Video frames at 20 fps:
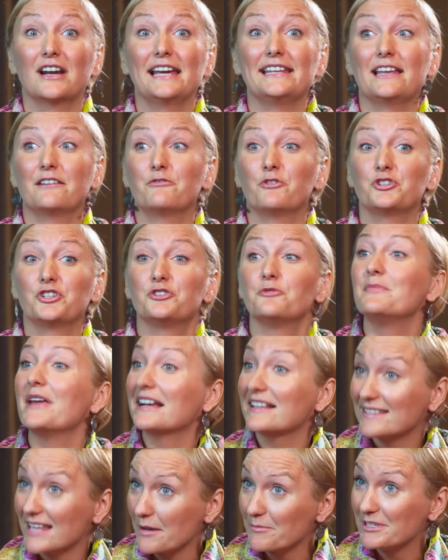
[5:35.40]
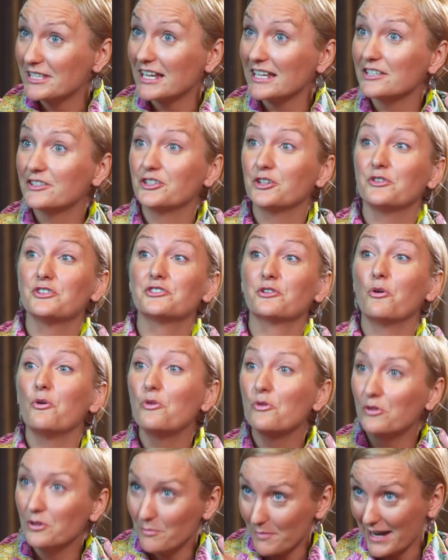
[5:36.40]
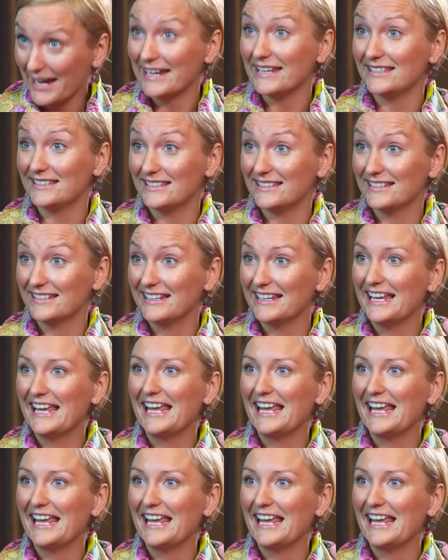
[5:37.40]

Right? I want to be accepted. So it's all mind.